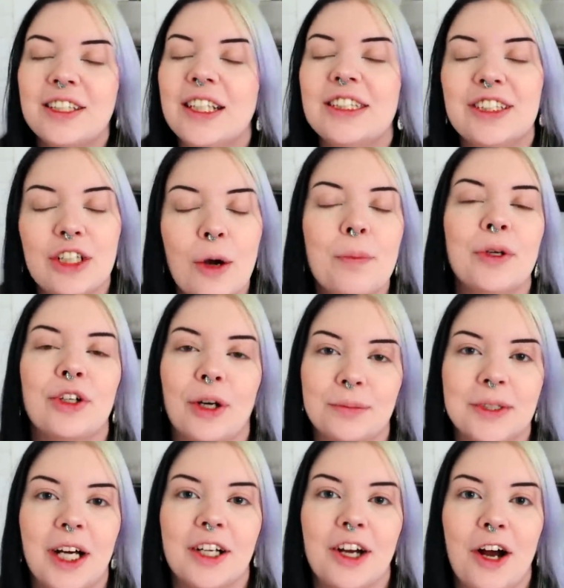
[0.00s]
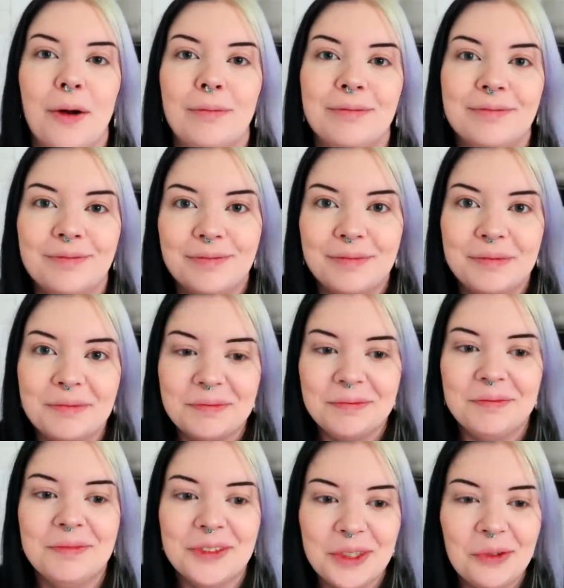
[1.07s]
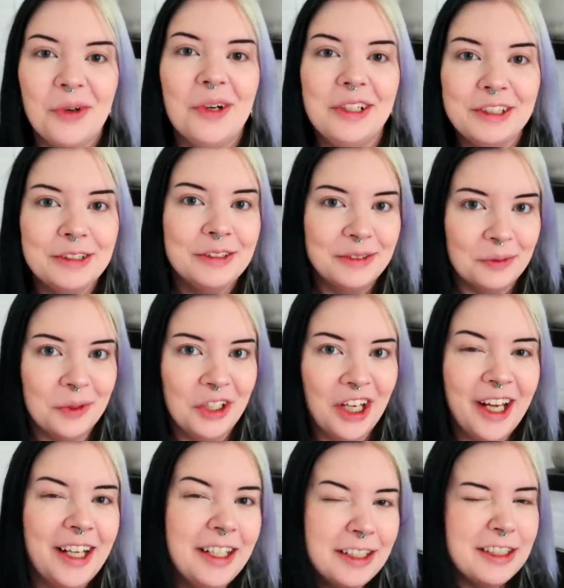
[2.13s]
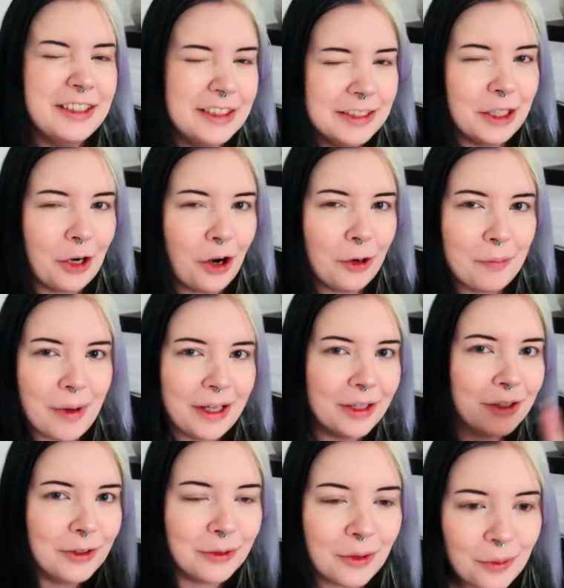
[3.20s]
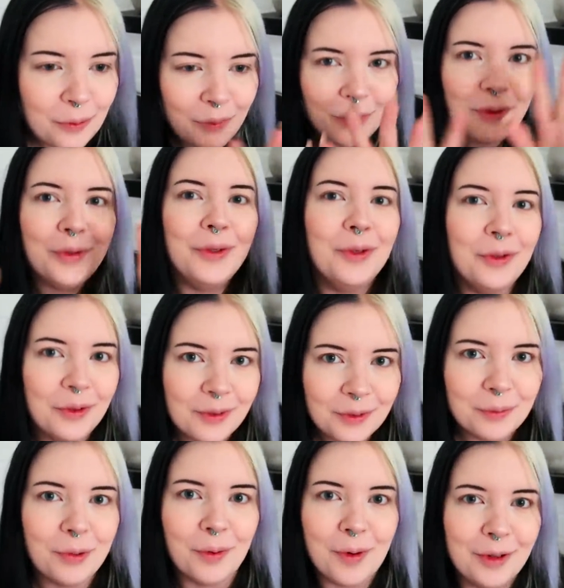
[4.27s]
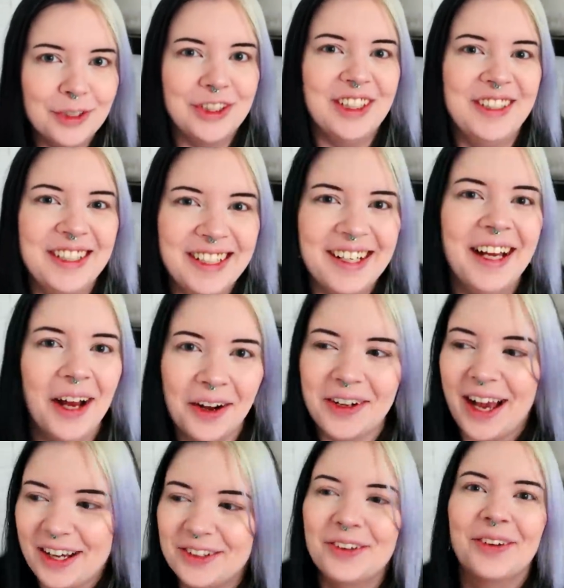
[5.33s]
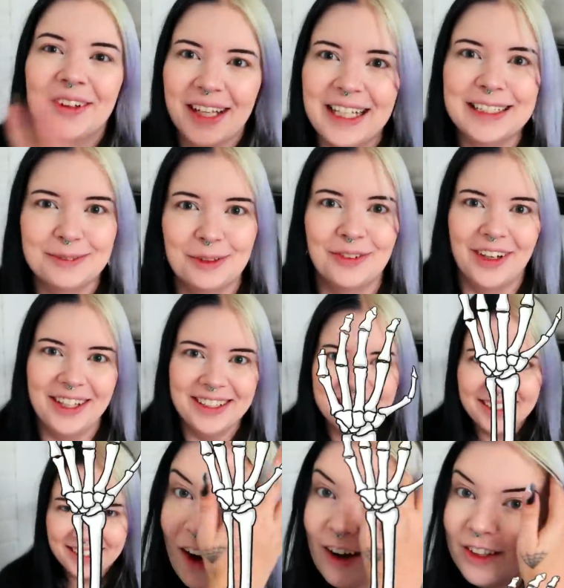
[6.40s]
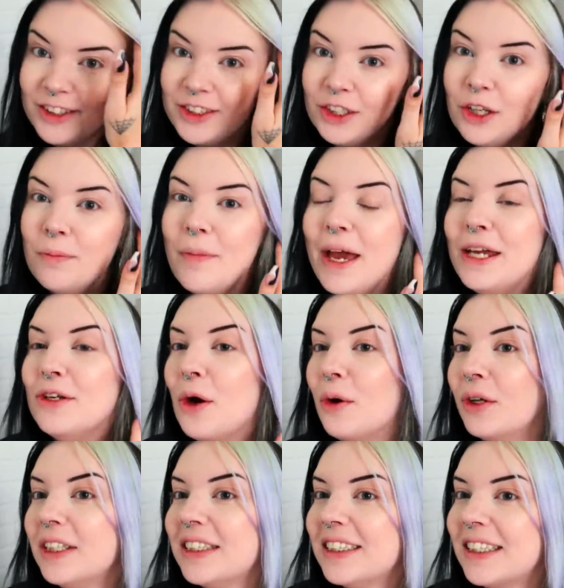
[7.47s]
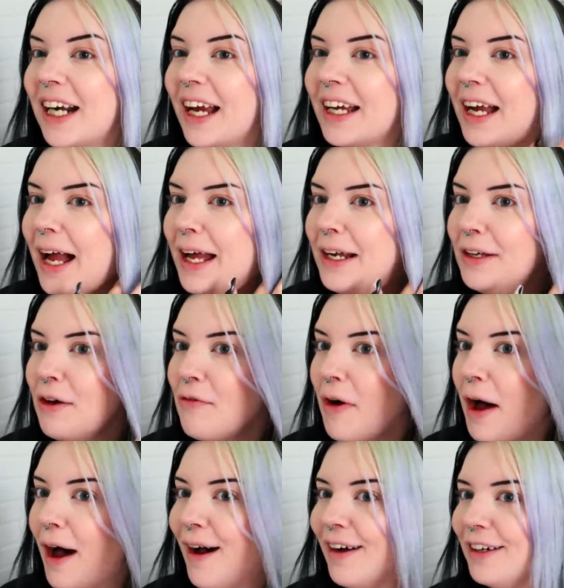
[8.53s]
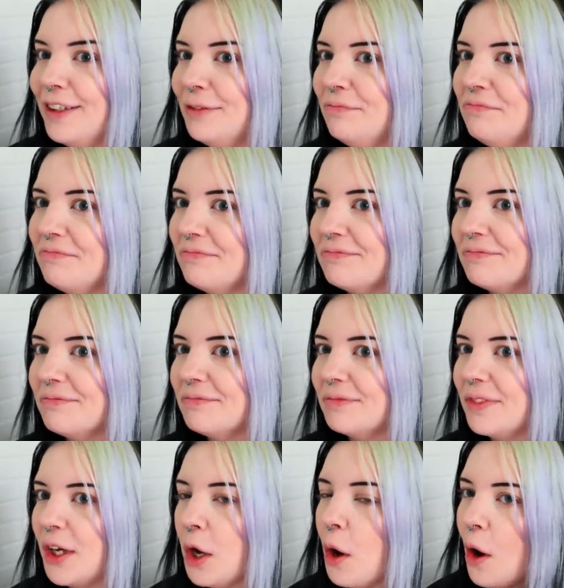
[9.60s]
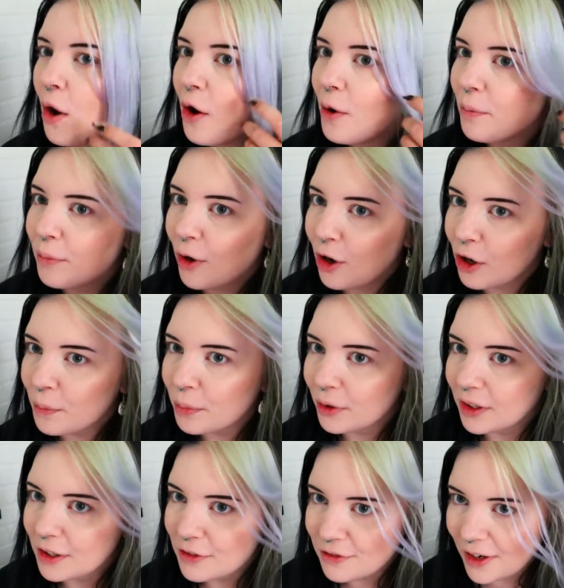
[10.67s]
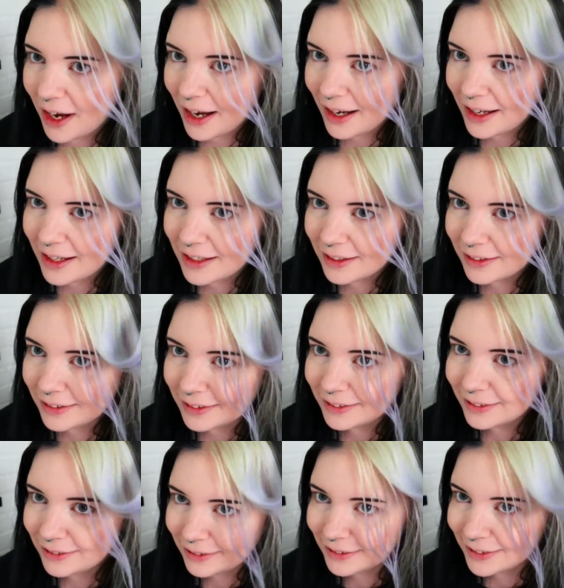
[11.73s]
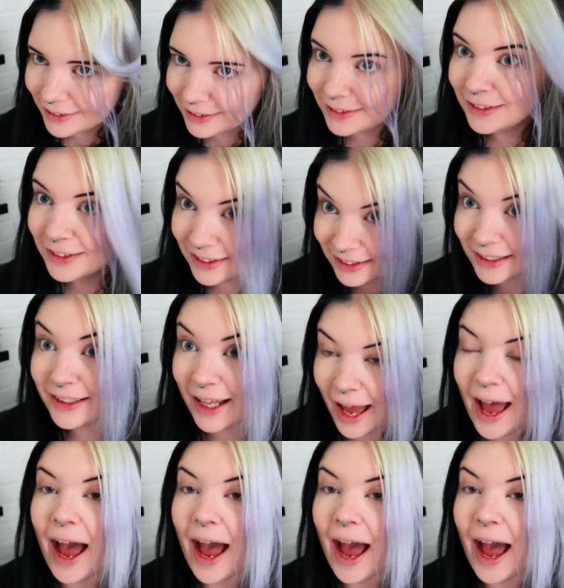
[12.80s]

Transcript: It's theopencrypt.com. Cool? We good? You heard my little woo promotion? Okay, cool. Let's move on. Also, you may notice that I kind of purplified the